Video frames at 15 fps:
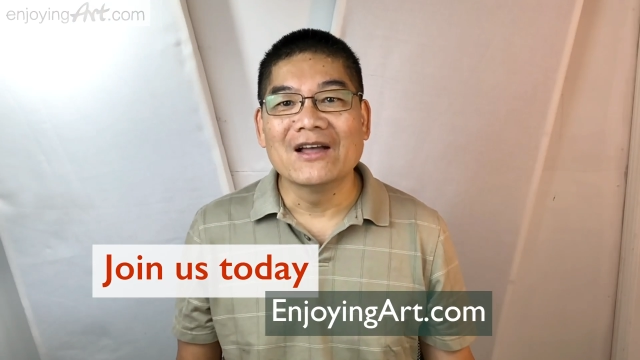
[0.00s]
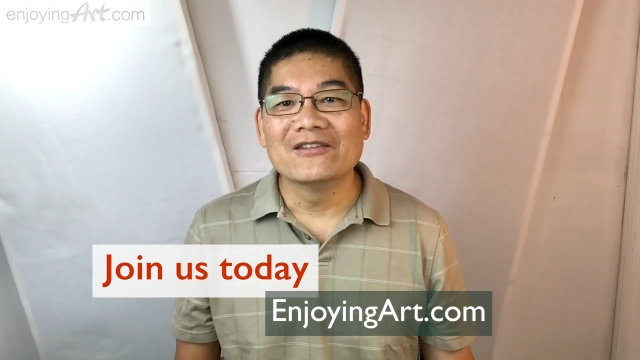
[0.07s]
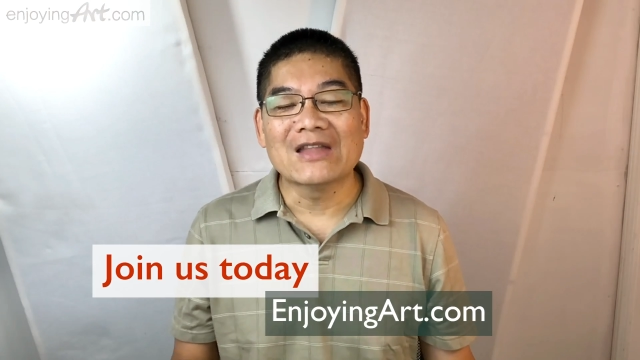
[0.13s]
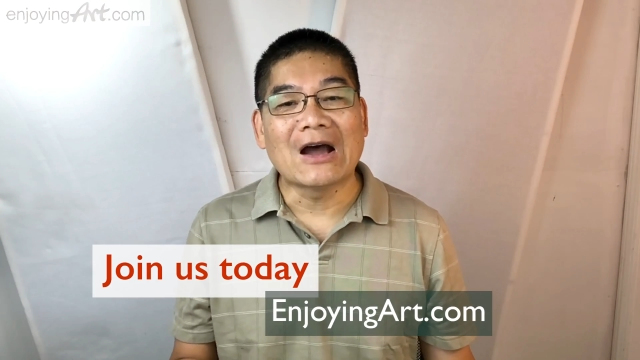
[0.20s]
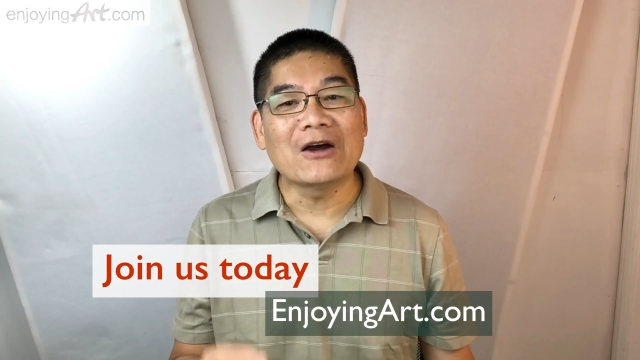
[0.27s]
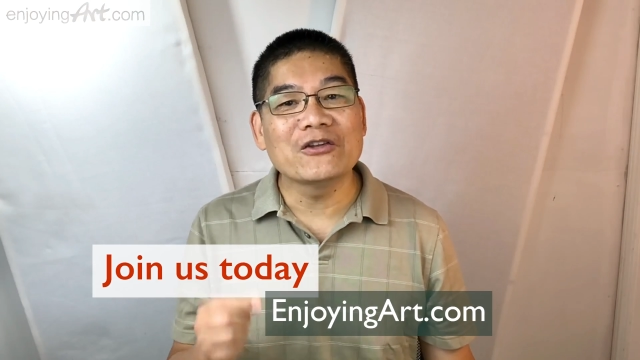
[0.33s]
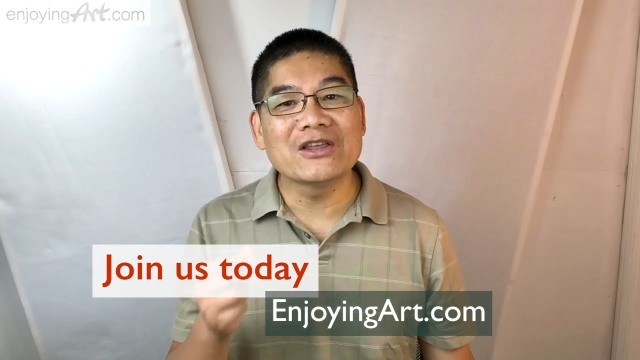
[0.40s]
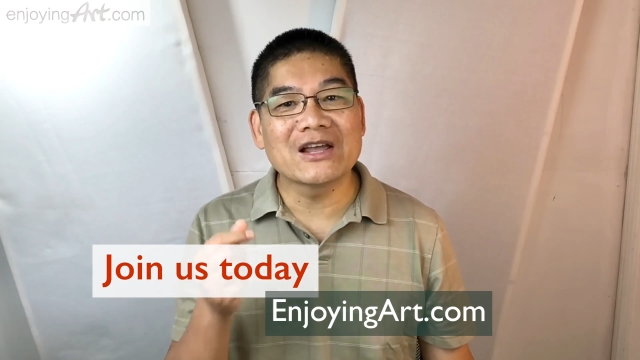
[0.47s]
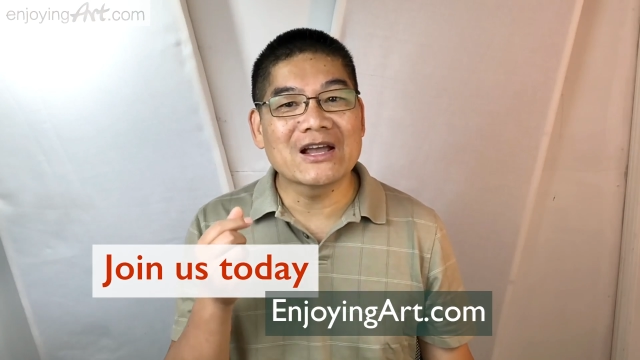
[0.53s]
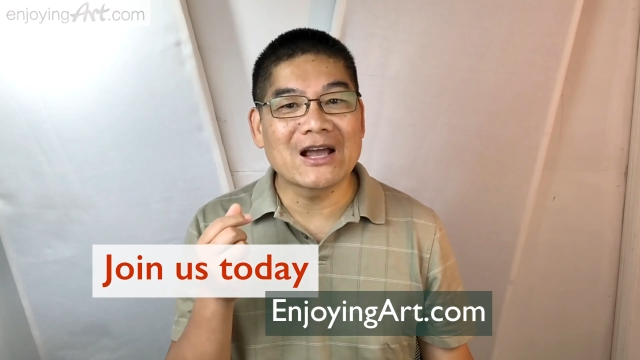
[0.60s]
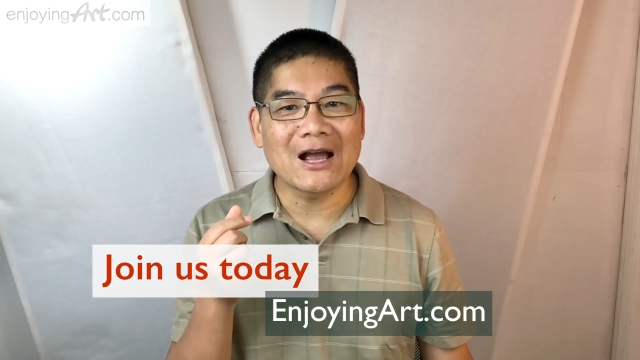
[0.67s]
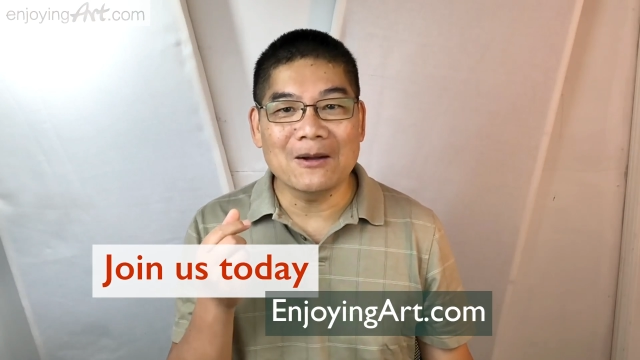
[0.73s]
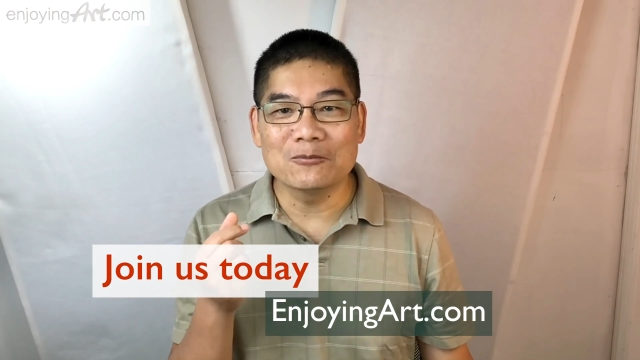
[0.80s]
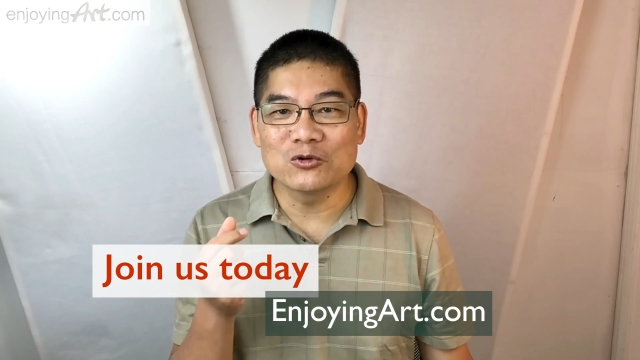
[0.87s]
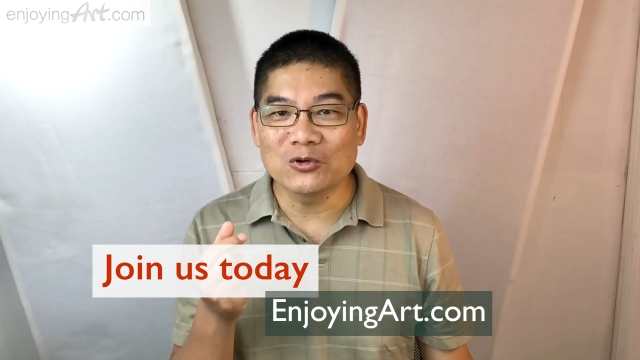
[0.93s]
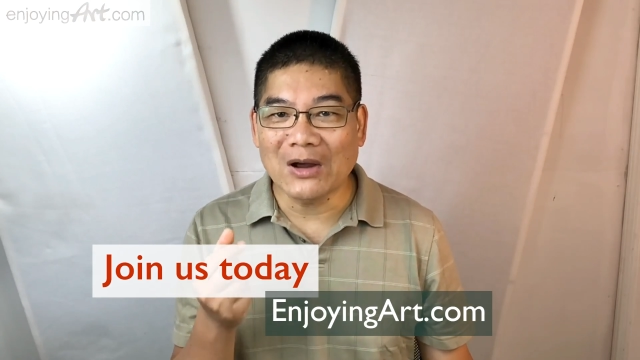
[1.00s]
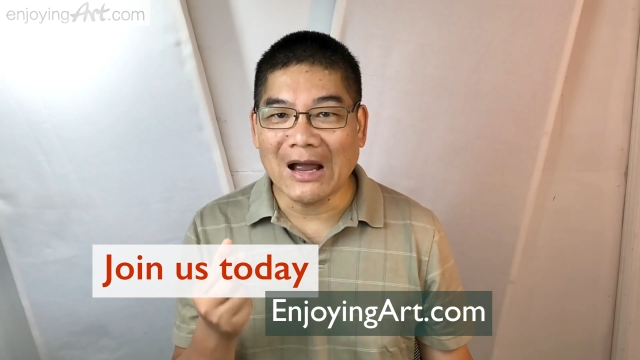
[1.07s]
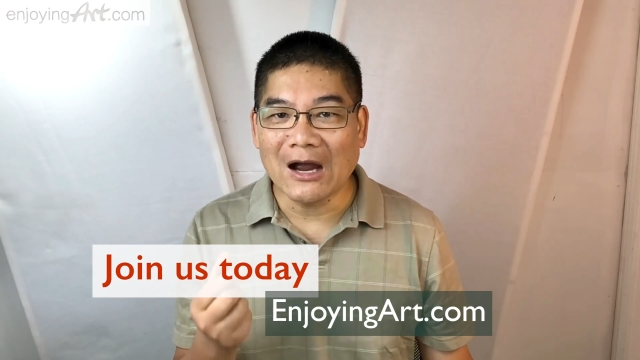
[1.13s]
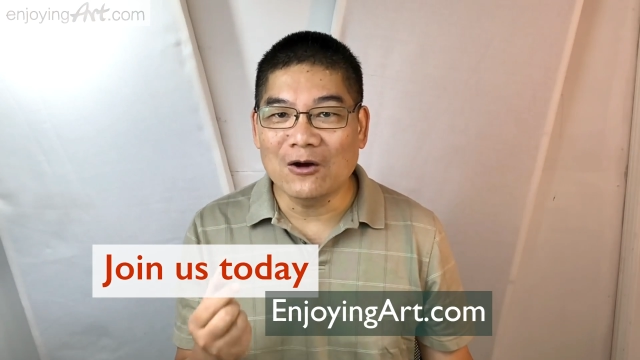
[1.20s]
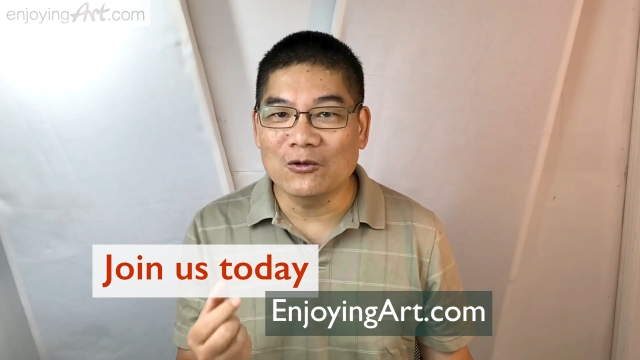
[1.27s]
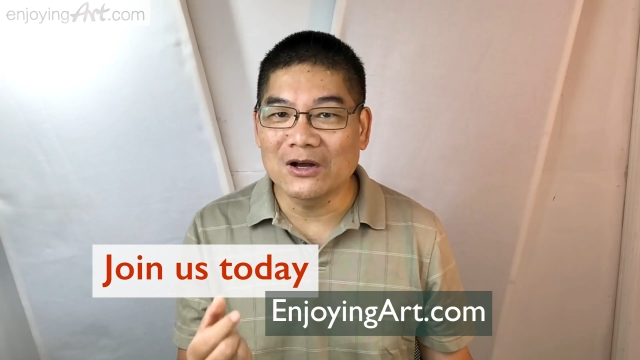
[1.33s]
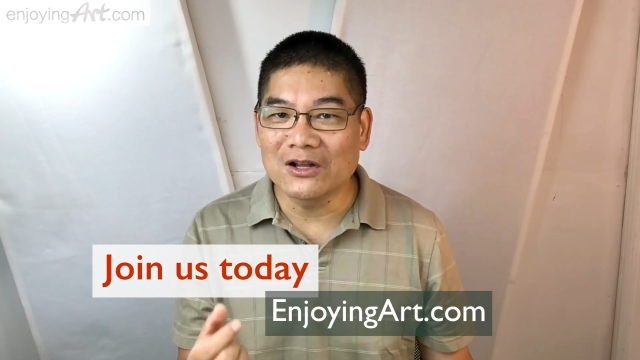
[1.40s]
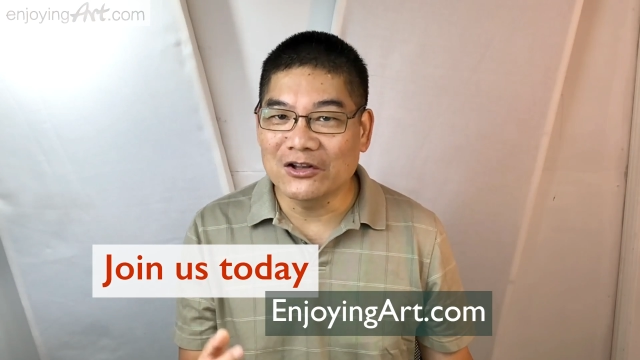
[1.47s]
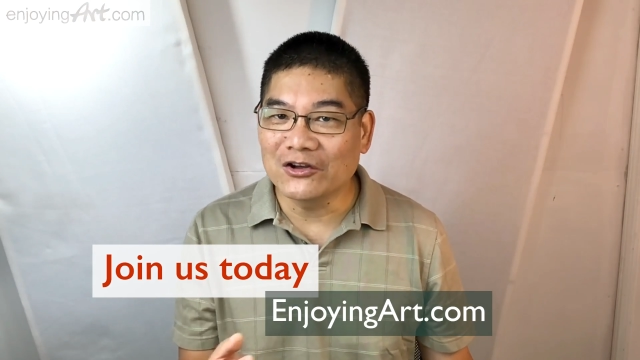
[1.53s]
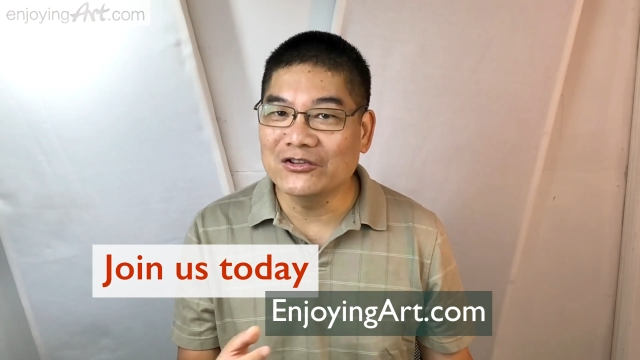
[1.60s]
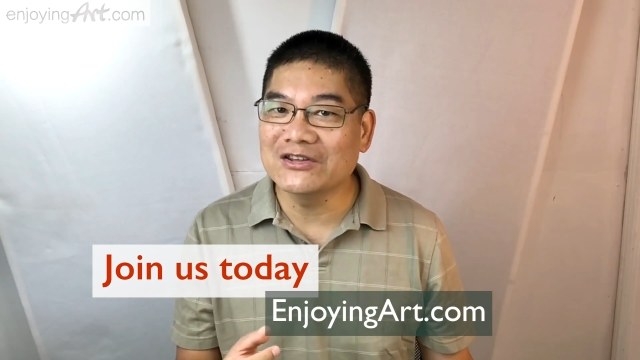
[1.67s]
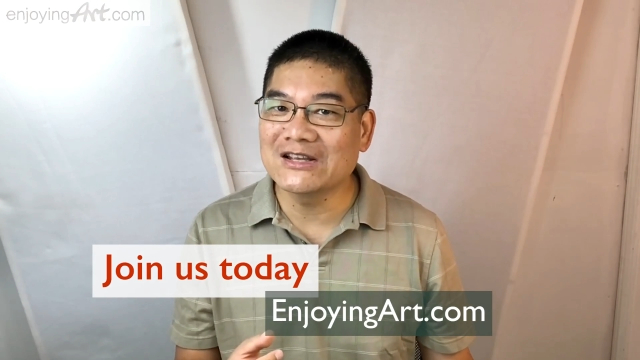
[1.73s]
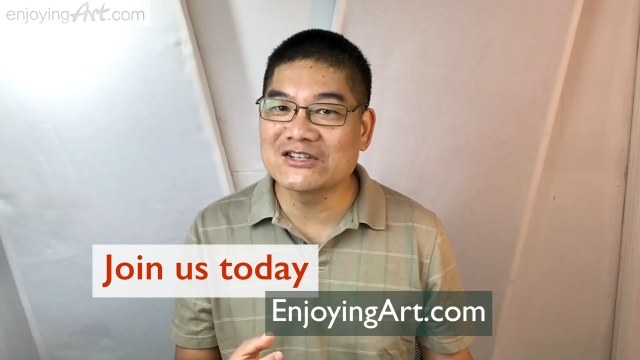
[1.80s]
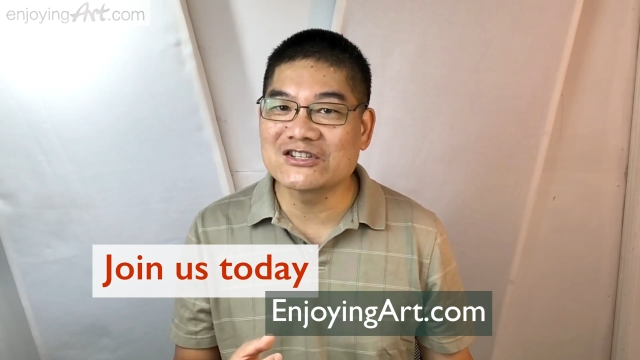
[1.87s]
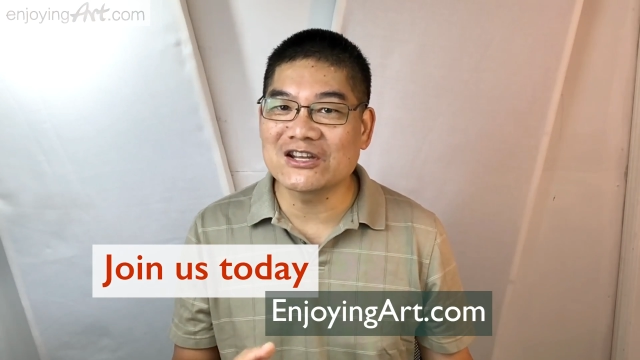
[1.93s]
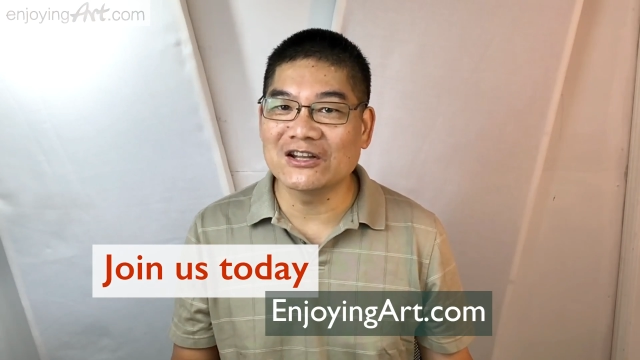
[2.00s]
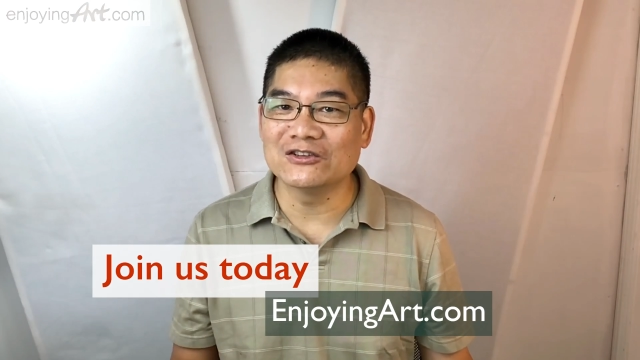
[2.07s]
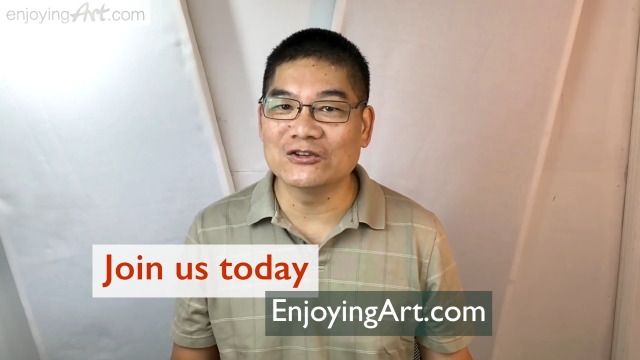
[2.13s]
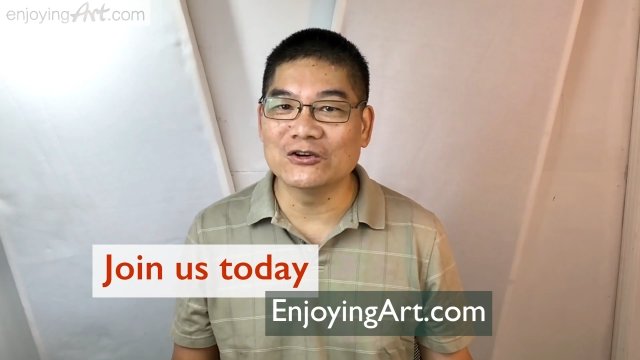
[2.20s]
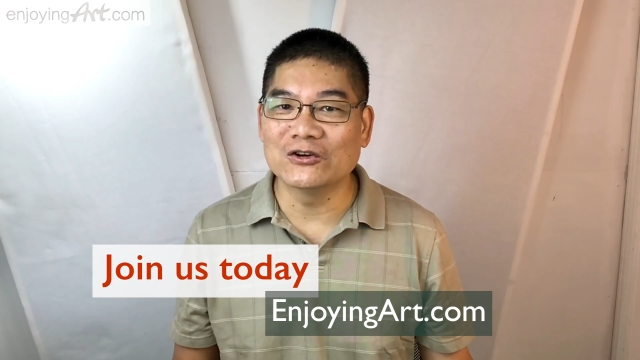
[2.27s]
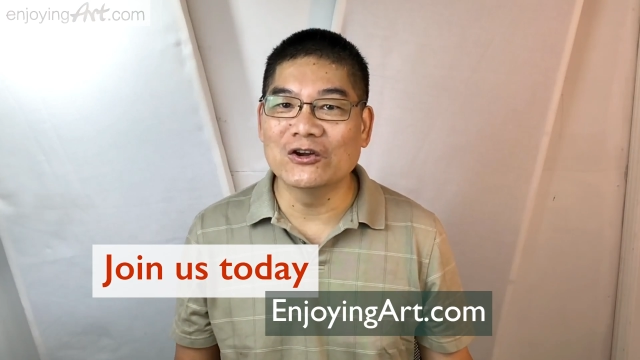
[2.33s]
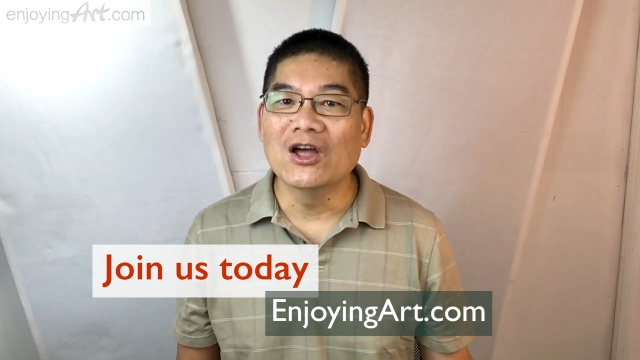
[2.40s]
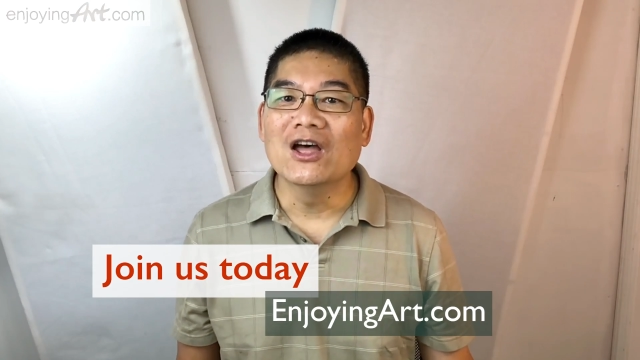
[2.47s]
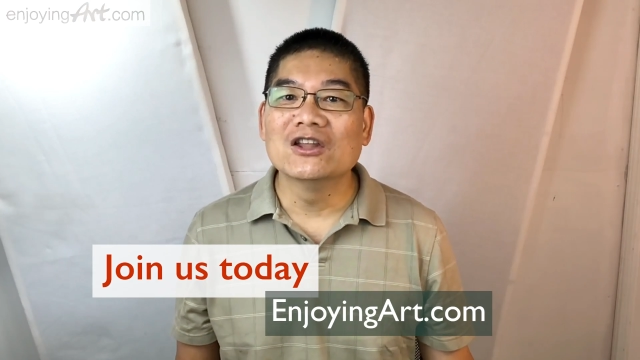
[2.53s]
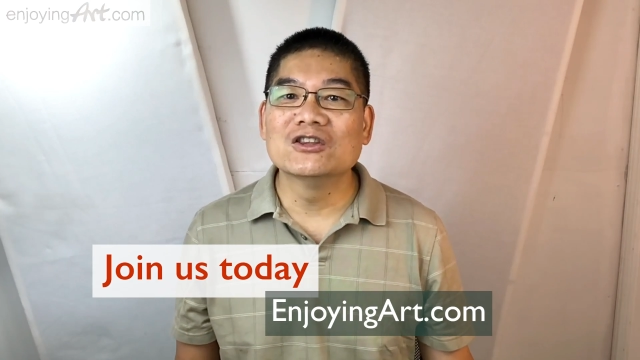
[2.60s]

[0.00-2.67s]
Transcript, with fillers: now you can come to our Learning Center